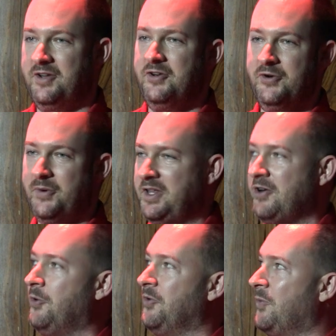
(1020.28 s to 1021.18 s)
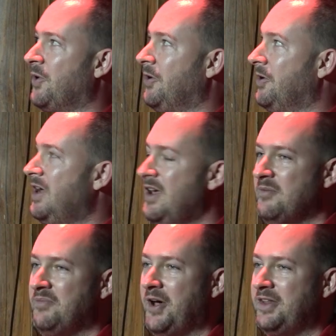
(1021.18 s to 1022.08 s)
the new and the old world.
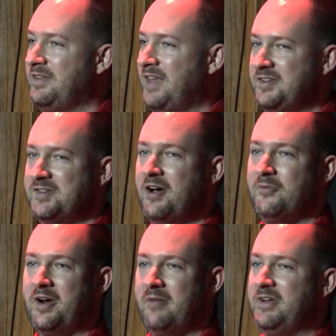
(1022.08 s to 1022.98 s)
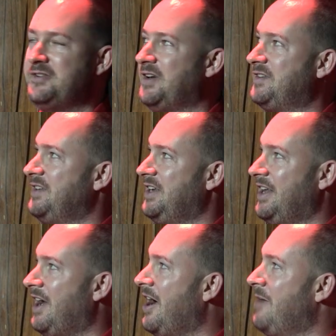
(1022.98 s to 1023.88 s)
But that's not what I'm interested
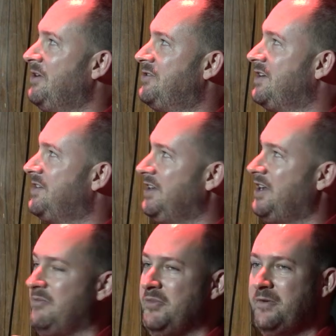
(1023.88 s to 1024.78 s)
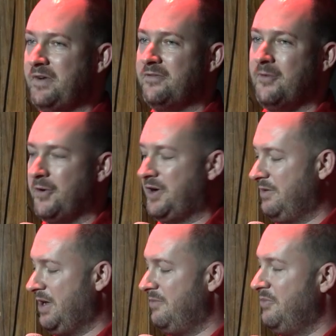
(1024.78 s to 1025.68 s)
in. I'm interested in moving forward
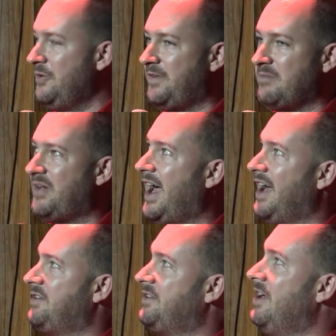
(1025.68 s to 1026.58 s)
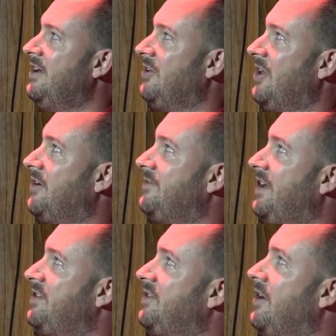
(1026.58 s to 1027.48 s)
and moving past a lot of
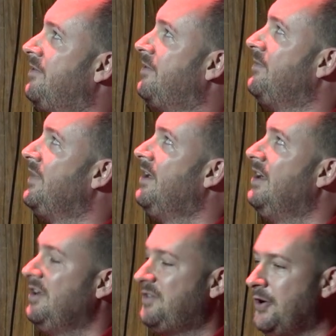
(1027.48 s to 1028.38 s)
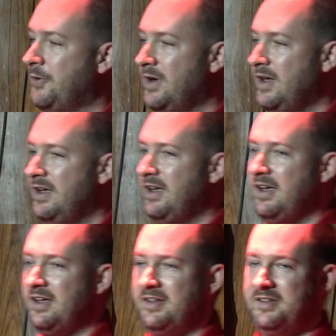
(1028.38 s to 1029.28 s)
that stuff. So
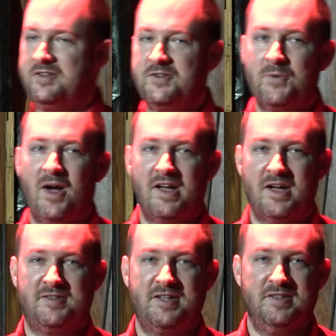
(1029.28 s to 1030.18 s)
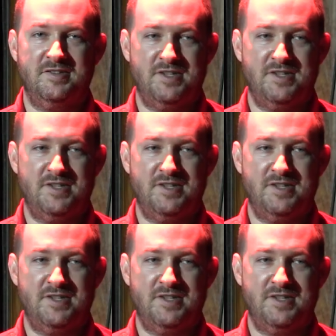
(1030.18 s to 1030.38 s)
this is why I think that